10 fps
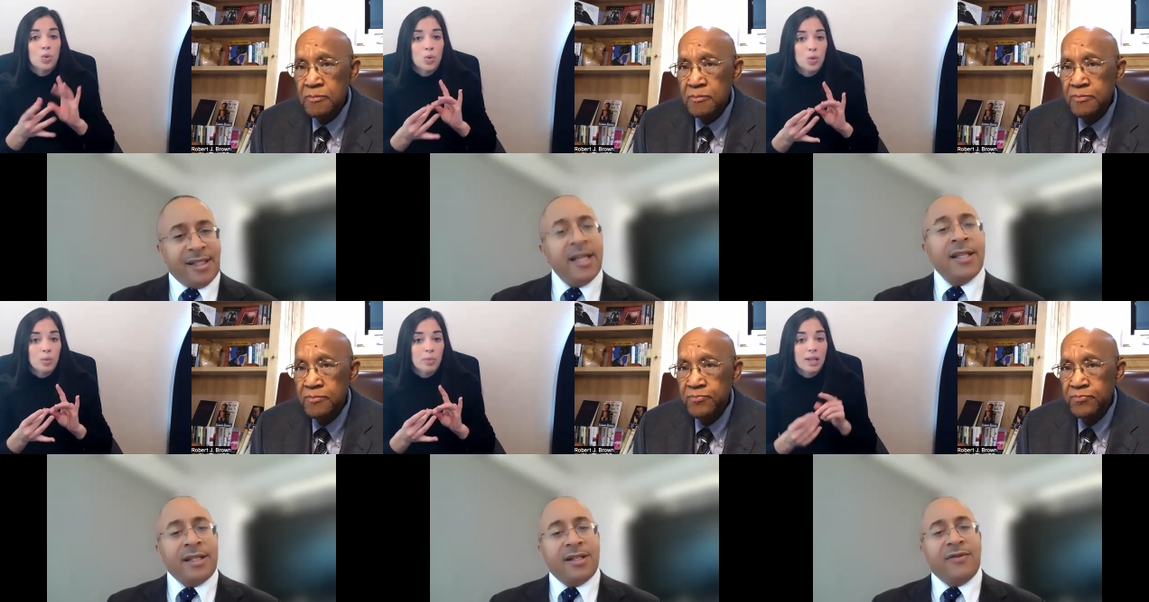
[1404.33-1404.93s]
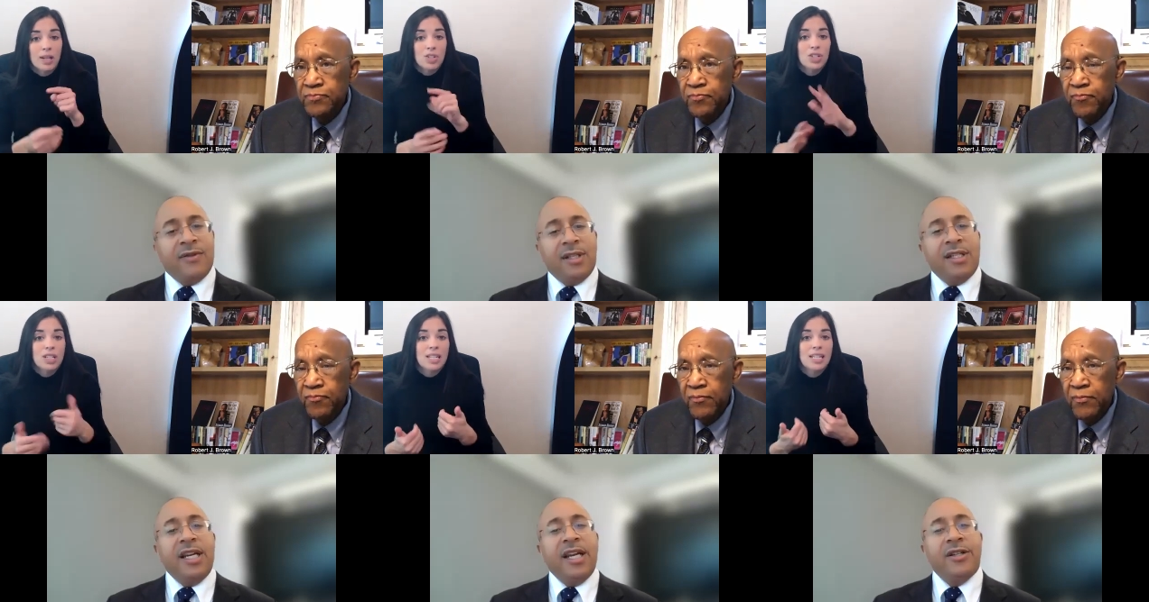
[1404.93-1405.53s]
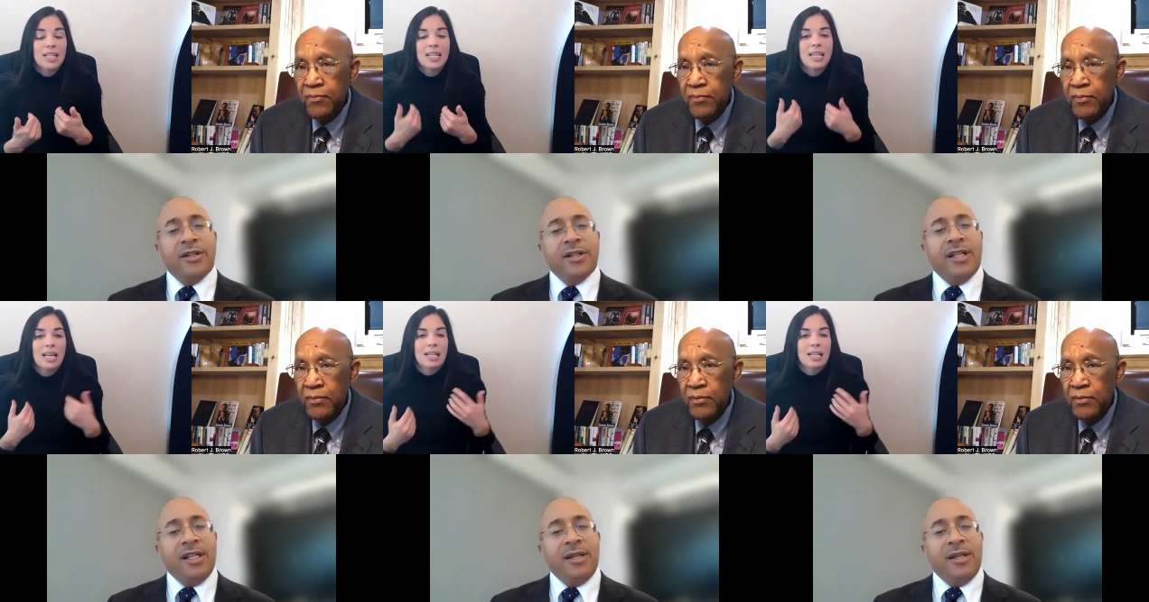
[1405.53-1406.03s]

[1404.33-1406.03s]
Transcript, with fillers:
Speaker 1: sense for the danger that